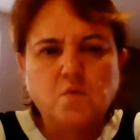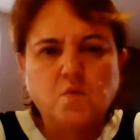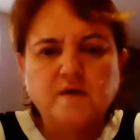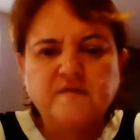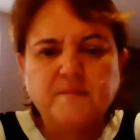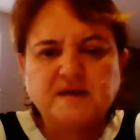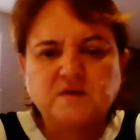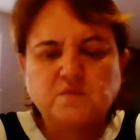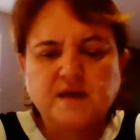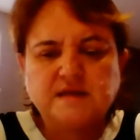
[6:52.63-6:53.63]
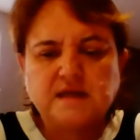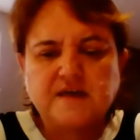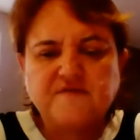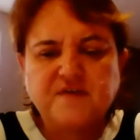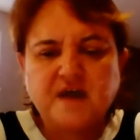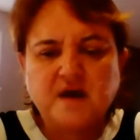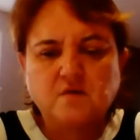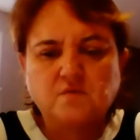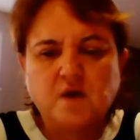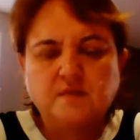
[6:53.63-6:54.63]
one of the best ways that I
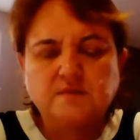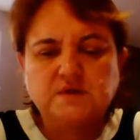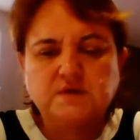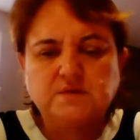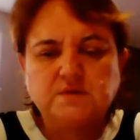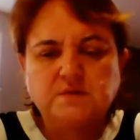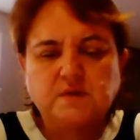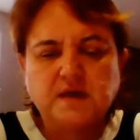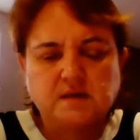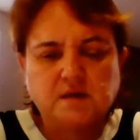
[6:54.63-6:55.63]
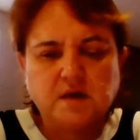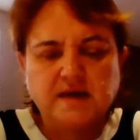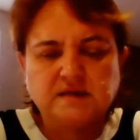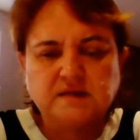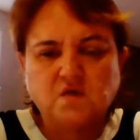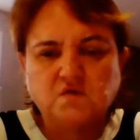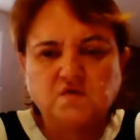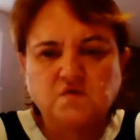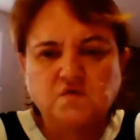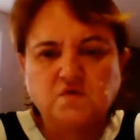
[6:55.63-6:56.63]
found, Rob, to get clients is
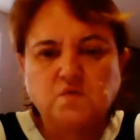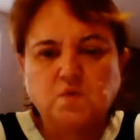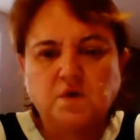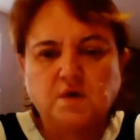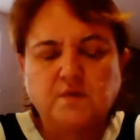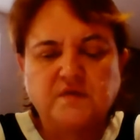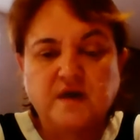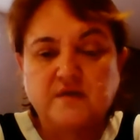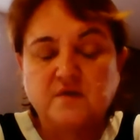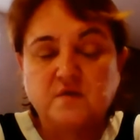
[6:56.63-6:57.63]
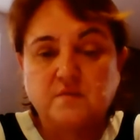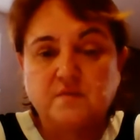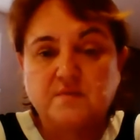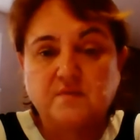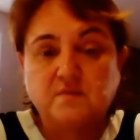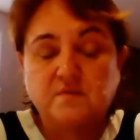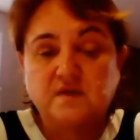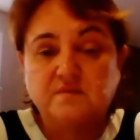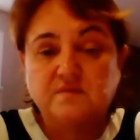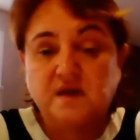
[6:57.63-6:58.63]
also to work with other people
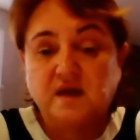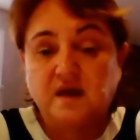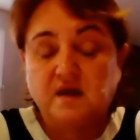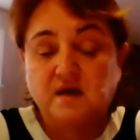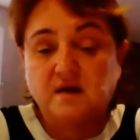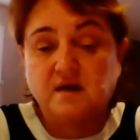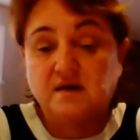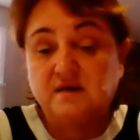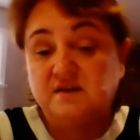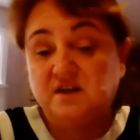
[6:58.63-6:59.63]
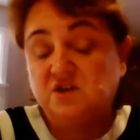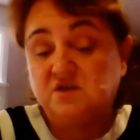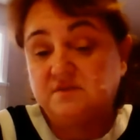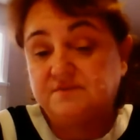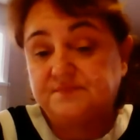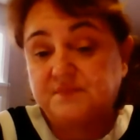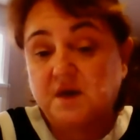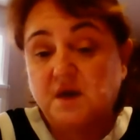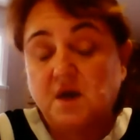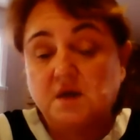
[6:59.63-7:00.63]
within my niche.
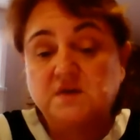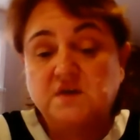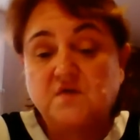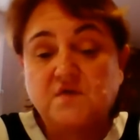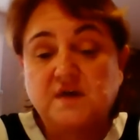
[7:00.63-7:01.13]
So, for